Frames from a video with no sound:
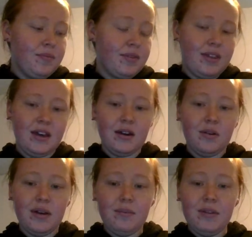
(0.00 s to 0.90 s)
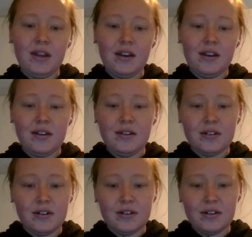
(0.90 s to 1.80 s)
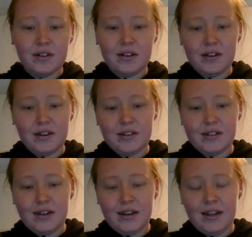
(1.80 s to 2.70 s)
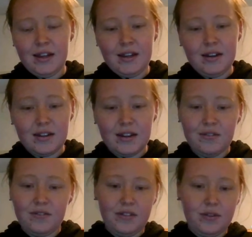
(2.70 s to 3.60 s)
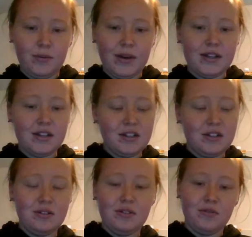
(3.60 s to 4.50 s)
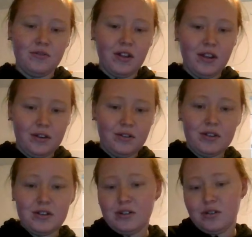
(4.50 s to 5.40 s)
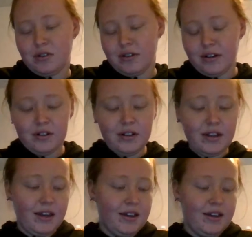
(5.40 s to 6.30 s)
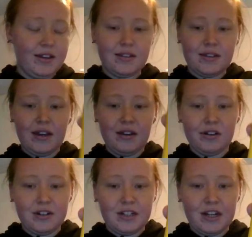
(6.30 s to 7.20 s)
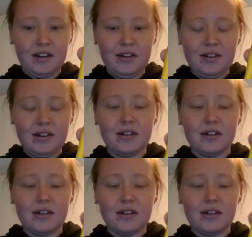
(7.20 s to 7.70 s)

The equipment you're going to need if you wish to follow the tutorial is a crochet hook.